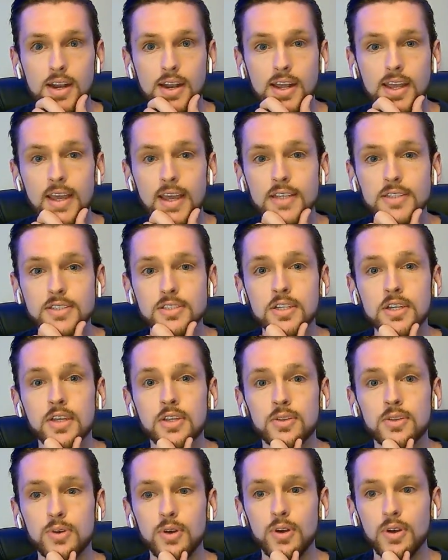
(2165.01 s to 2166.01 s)
I guess,
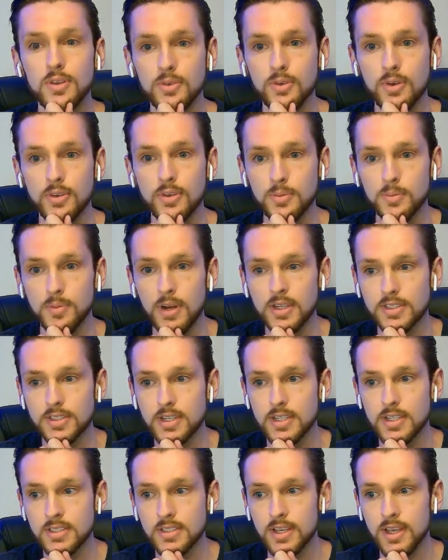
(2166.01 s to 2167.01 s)
throughout throughout the
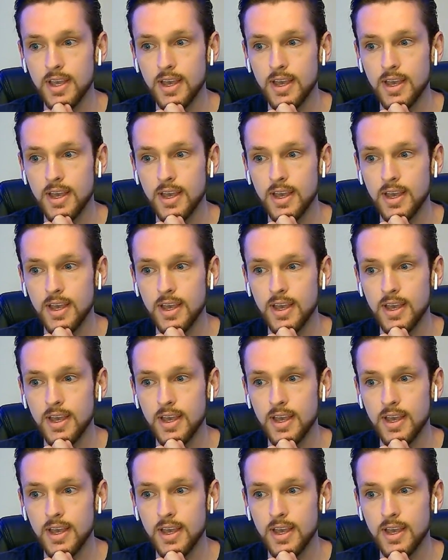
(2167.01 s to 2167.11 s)
process.